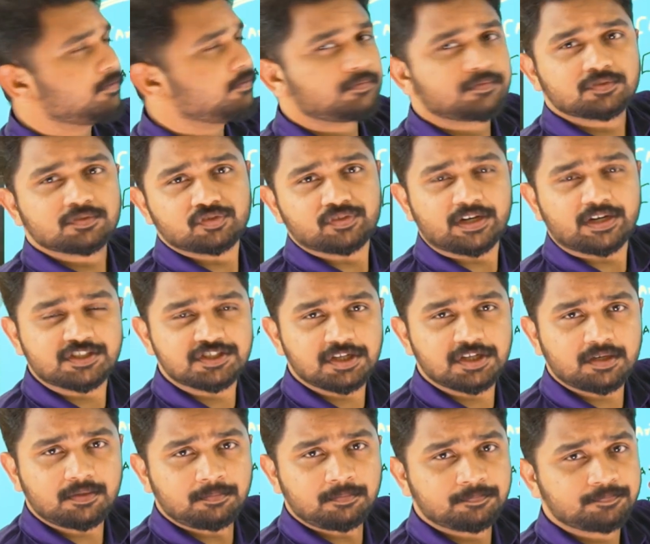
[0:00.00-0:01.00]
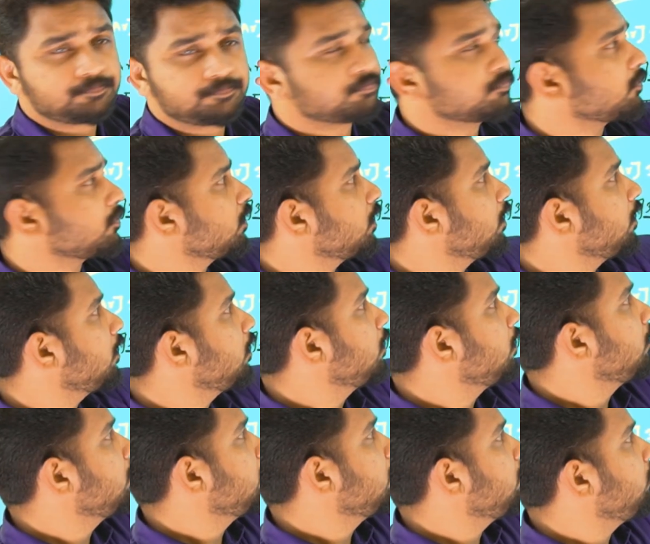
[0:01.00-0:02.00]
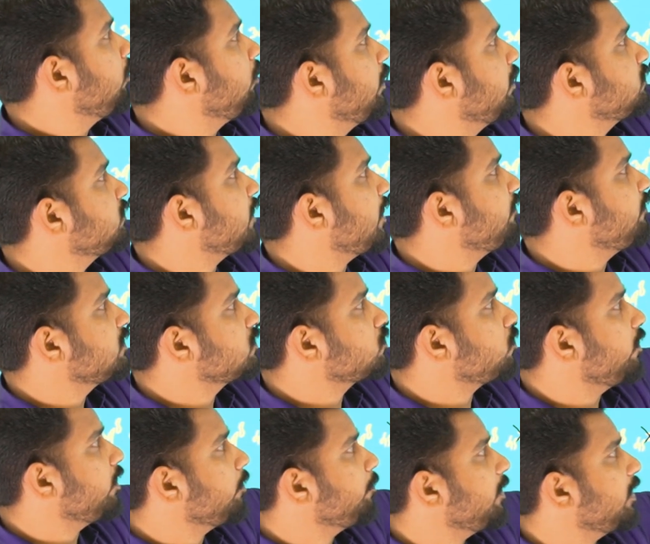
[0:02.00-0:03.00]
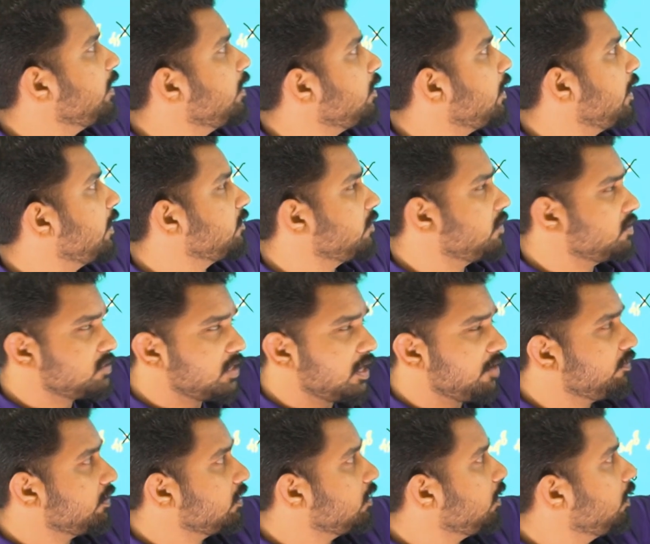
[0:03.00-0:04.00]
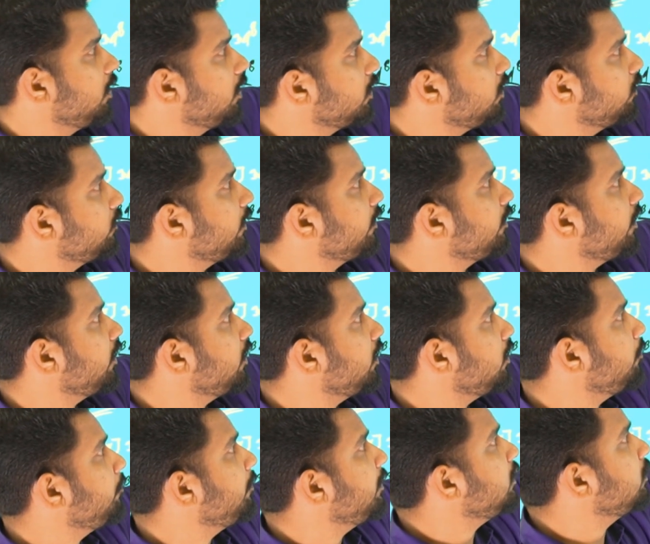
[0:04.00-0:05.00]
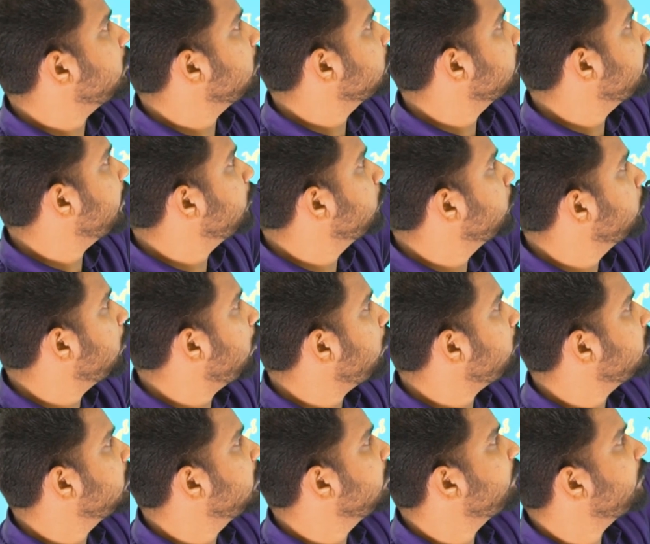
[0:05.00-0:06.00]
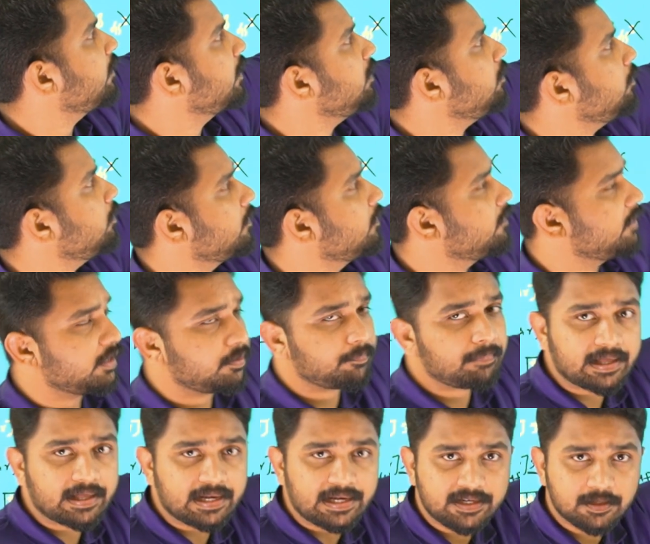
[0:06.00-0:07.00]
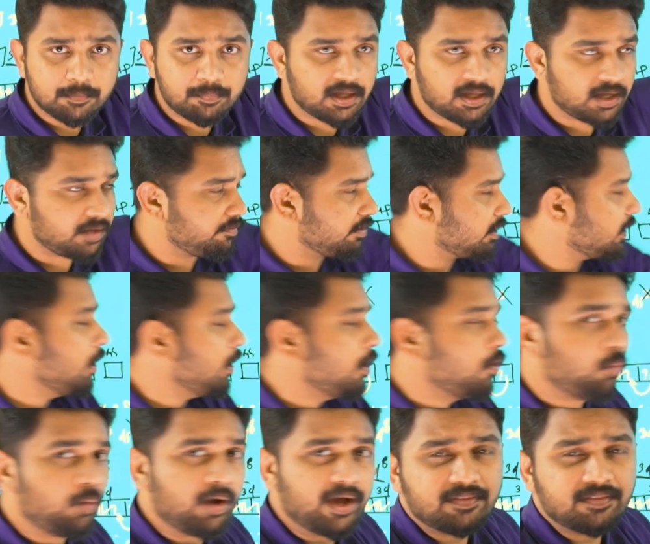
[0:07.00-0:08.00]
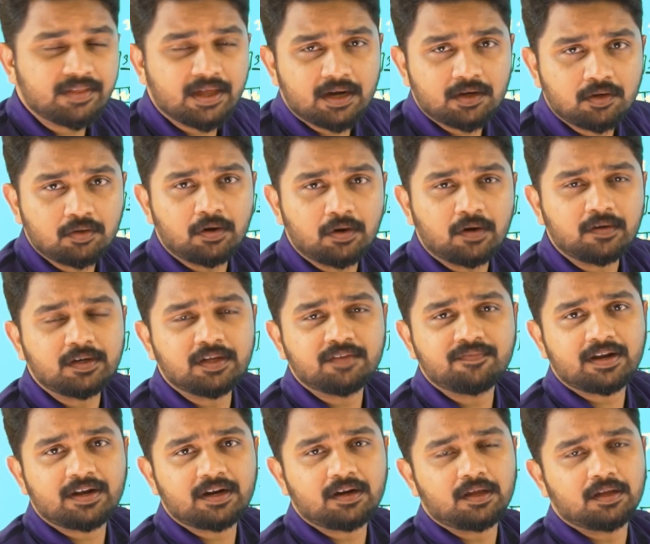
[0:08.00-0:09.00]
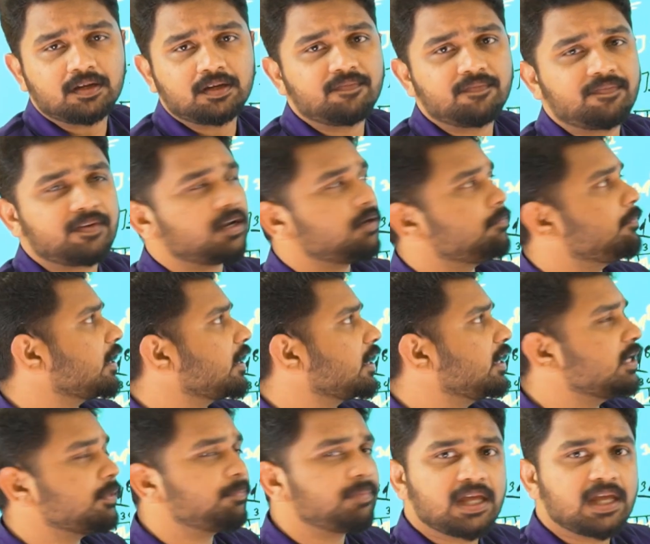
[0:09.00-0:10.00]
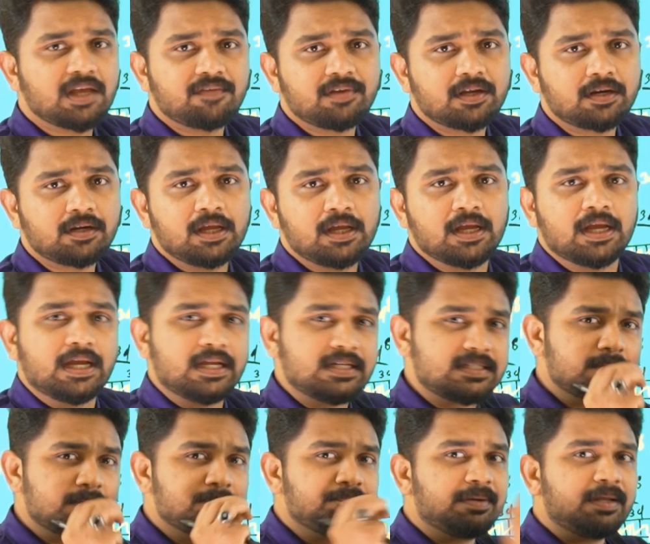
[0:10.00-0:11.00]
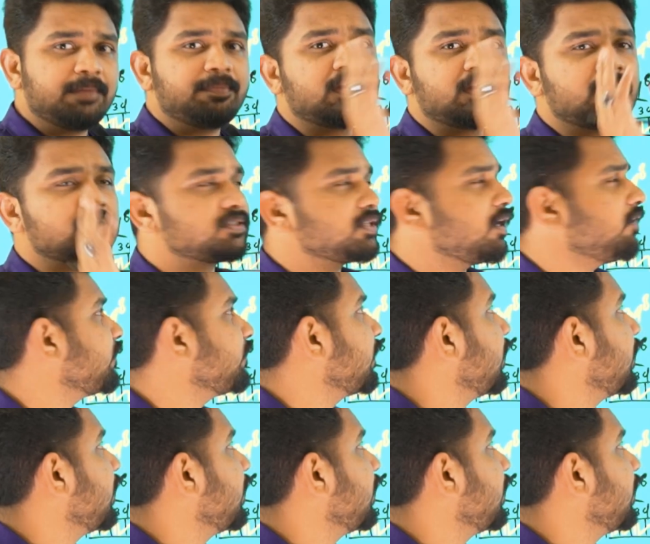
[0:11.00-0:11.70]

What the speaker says: structure. one is having square planar, another is having tetrahedral, but they do not differ in their magnetic behavior. Why they do not differ in magnetic behavior? It's simply because of